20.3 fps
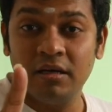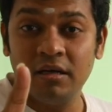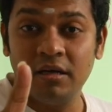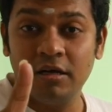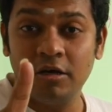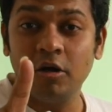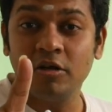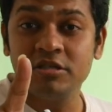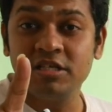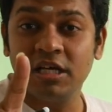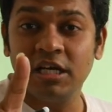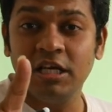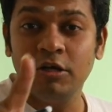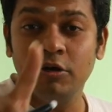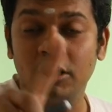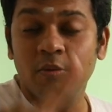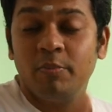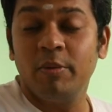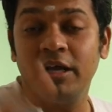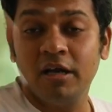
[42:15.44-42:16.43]
Logically, you
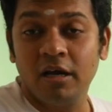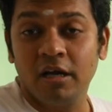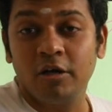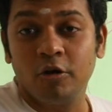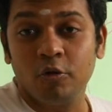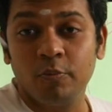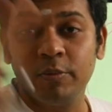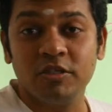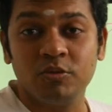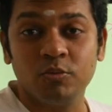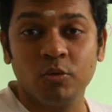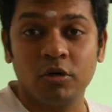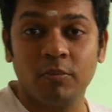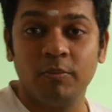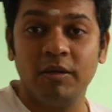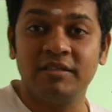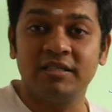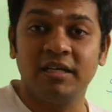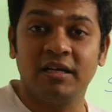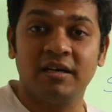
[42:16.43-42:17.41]
are paying 100 rupees more.
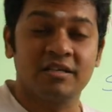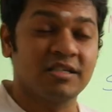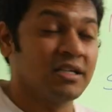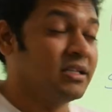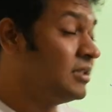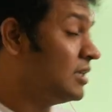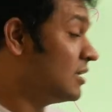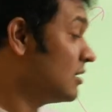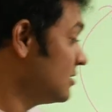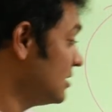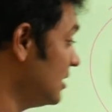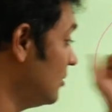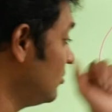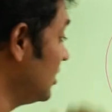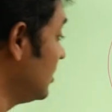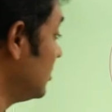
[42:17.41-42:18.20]
Please understand that. Same thing